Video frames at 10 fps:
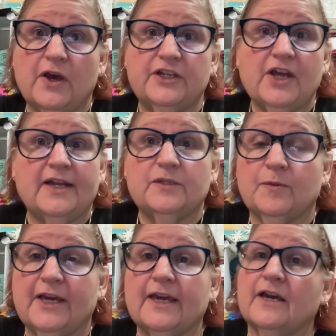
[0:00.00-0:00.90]
Johnny's
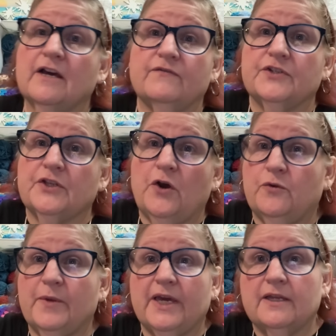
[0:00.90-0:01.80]
blanket covers the whole
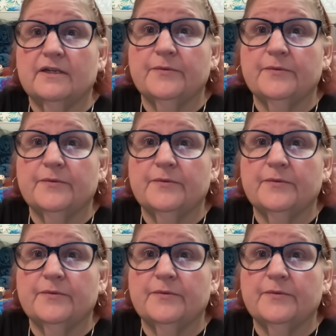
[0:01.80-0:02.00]
bed,